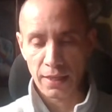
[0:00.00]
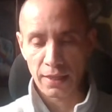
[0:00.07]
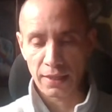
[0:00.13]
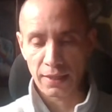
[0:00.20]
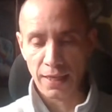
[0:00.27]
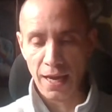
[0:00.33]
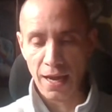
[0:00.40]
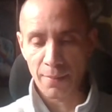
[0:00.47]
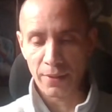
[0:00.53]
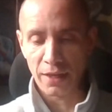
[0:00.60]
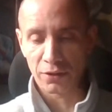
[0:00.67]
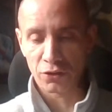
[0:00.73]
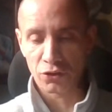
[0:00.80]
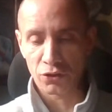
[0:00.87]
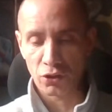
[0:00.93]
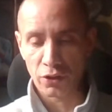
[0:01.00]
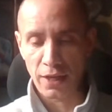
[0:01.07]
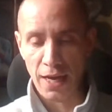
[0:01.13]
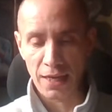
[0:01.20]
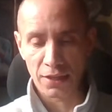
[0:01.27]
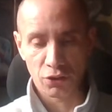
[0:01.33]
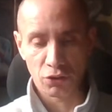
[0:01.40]
It can be understood
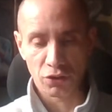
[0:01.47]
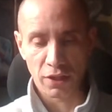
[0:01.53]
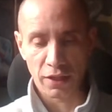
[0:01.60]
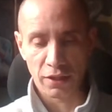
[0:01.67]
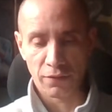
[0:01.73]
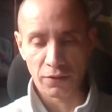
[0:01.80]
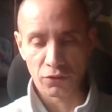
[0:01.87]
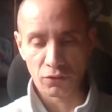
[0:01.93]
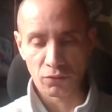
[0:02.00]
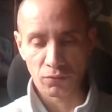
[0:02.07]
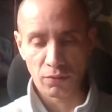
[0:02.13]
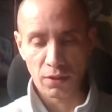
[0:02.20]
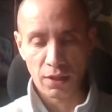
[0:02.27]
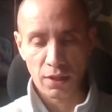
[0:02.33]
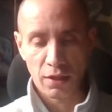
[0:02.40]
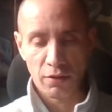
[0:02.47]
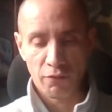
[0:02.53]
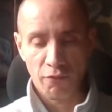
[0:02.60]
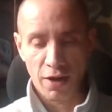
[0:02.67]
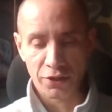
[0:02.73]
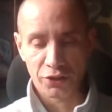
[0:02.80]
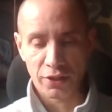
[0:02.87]
as using individual
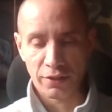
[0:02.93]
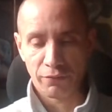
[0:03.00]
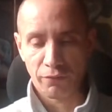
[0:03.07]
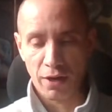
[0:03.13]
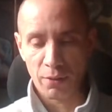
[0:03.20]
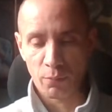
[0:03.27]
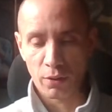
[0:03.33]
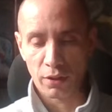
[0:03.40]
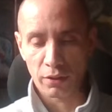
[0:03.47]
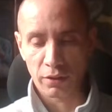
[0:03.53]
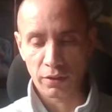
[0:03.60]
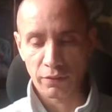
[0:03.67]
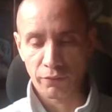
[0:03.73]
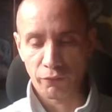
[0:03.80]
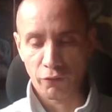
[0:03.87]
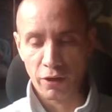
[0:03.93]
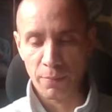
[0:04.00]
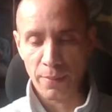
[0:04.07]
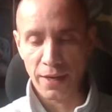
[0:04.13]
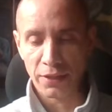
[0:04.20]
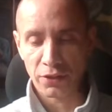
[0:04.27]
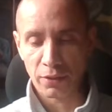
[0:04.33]
rationally framework, three
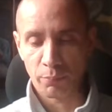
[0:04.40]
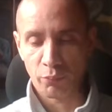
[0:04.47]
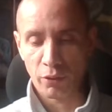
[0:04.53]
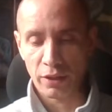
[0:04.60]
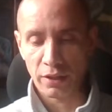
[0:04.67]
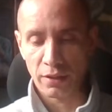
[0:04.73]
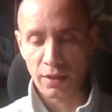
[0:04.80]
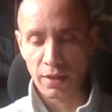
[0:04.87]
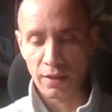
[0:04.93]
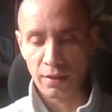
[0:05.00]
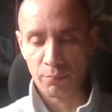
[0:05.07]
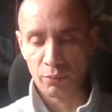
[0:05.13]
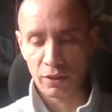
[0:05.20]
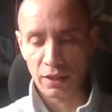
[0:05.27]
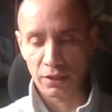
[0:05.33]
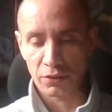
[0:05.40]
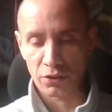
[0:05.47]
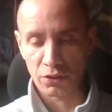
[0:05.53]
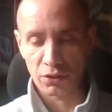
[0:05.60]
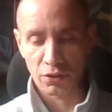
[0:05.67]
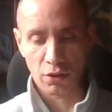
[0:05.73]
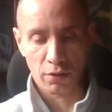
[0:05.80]
major
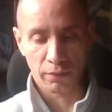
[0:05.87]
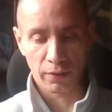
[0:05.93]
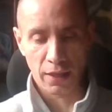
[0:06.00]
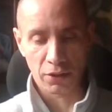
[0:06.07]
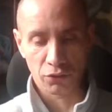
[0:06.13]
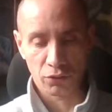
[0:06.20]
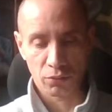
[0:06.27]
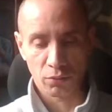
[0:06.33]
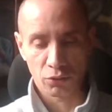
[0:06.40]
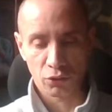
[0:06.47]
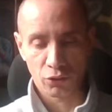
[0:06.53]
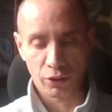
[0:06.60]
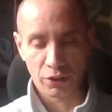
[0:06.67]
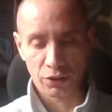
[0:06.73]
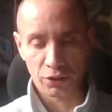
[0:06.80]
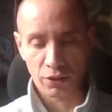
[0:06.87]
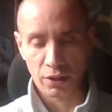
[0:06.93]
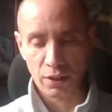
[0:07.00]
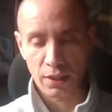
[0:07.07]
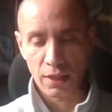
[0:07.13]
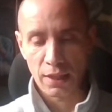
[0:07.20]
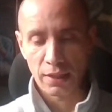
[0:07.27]
predictors of electoral choice:
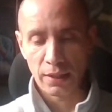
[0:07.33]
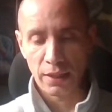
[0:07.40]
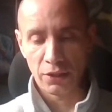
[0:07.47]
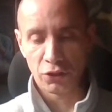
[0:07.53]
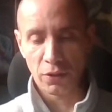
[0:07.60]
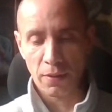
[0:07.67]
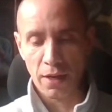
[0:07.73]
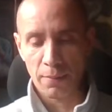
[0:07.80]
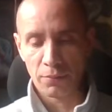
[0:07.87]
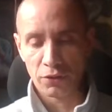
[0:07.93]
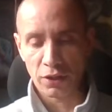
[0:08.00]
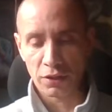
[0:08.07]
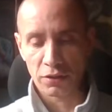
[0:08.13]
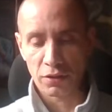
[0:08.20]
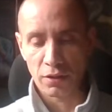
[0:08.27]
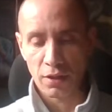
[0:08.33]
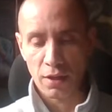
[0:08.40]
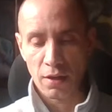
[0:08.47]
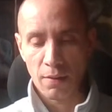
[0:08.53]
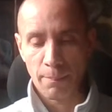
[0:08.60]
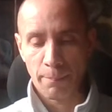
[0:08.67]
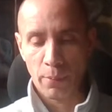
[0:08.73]
leadership images,
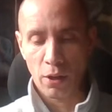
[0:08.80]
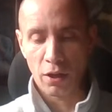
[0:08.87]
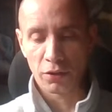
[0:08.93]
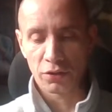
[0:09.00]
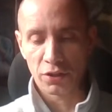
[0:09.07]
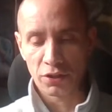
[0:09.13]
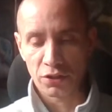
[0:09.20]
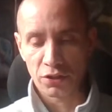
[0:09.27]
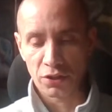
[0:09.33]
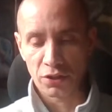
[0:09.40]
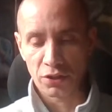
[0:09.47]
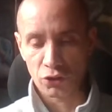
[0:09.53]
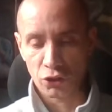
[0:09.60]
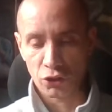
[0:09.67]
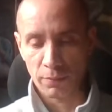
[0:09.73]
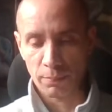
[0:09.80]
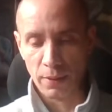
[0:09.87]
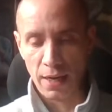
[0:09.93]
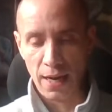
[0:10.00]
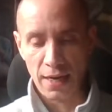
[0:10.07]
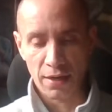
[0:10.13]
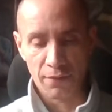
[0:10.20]
partisanship,
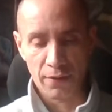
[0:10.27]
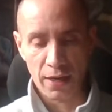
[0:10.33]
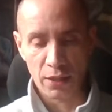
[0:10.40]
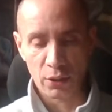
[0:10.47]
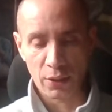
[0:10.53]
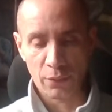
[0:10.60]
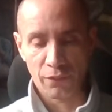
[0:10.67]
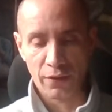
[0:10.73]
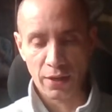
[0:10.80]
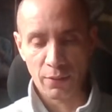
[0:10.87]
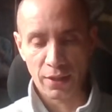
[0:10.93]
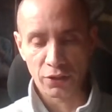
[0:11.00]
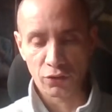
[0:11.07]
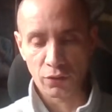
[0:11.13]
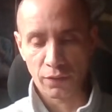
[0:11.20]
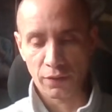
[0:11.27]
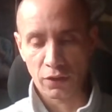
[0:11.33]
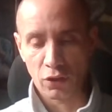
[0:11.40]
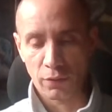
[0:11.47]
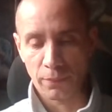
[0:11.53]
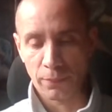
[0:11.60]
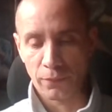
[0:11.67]
and evaluation of
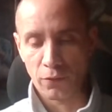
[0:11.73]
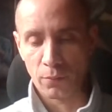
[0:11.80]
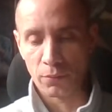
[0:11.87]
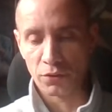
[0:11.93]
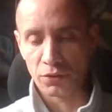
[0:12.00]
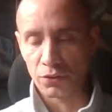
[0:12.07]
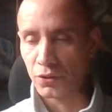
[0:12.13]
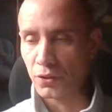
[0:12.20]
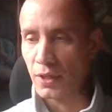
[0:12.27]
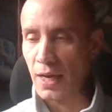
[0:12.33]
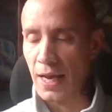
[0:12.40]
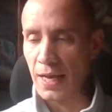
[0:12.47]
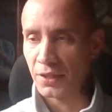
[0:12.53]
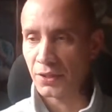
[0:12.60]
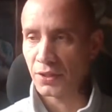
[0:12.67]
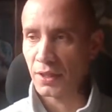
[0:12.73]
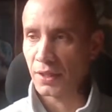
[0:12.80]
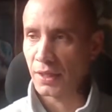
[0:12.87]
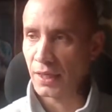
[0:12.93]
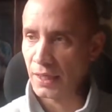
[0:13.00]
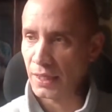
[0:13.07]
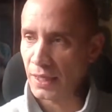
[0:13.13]
economic performance. as
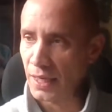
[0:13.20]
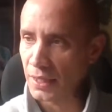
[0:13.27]
key